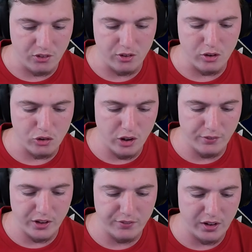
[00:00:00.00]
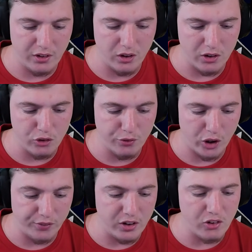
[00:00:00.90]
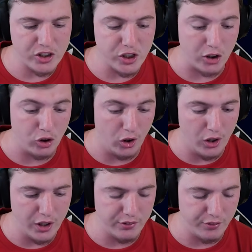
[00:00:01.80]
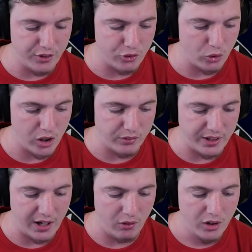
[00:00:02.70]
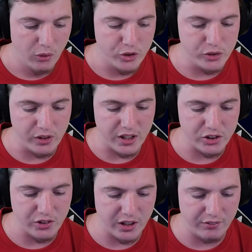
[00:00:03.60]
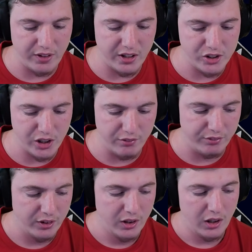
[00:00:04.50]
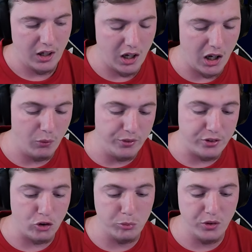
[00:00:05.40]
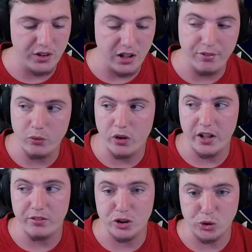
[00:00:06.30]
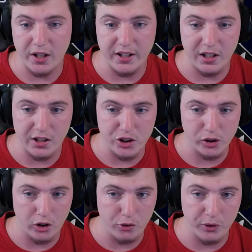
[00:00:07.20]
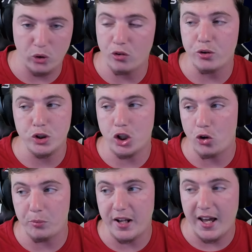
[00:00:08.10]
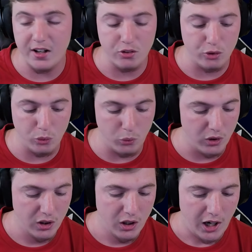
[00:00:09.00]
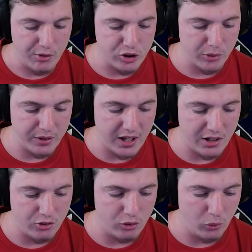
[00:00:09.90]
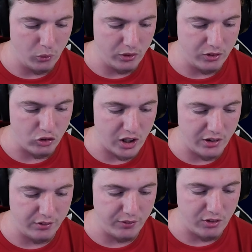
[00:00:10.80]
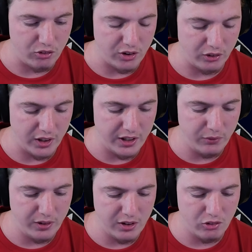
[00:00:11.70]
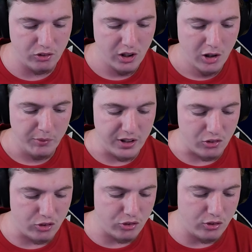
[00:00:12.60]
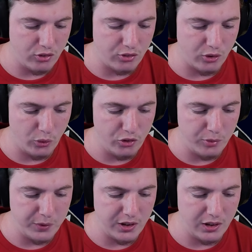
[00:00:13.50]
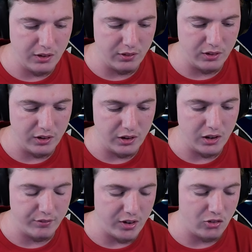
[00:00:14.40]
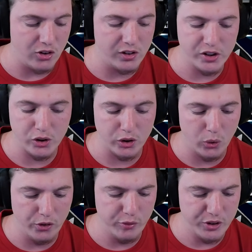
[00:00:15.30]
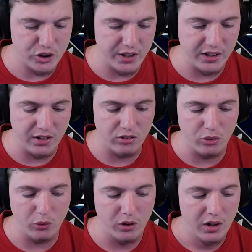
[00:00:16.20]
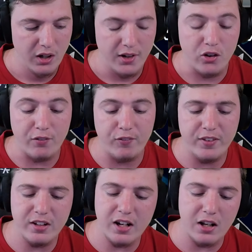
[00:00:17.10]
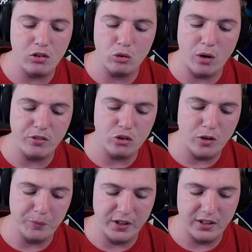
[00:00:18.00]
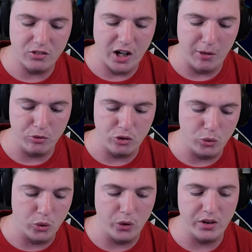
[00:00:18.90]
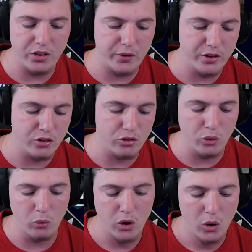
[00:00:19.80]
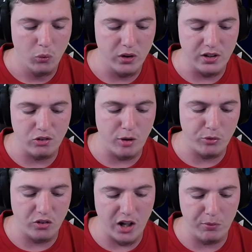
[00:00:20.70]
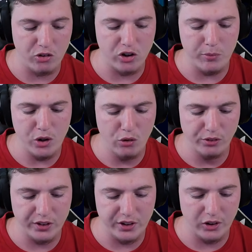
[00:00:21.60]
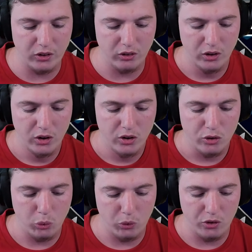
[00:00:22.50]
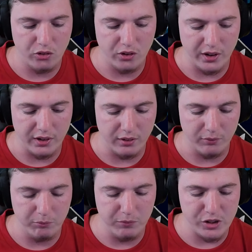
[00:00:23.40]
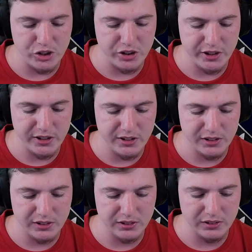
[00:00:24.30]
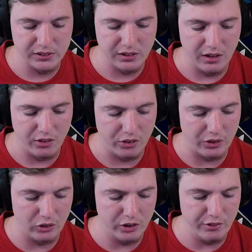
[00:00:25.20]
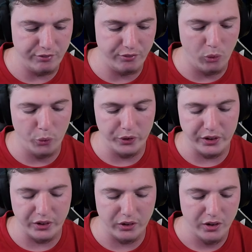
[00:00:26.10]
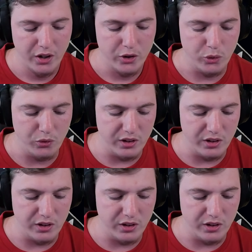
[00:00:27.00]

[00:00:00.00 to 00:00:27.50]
It's this lovely event, not too far off, and there's actually a ton of events going on right now, which you can actually take advantage of with the smoothie if you want to even try and get any shards. But of course, those shards will be added to, I'm sure they'll be added to this kind of event here anyways. But yes, this is going to be the event here that you're going to be trying to get to. It's got 50 days, so obviously you have plenty of time. So you could, in theory, just do one of these steps a day, but it's going to be over here towards like mission 34 here.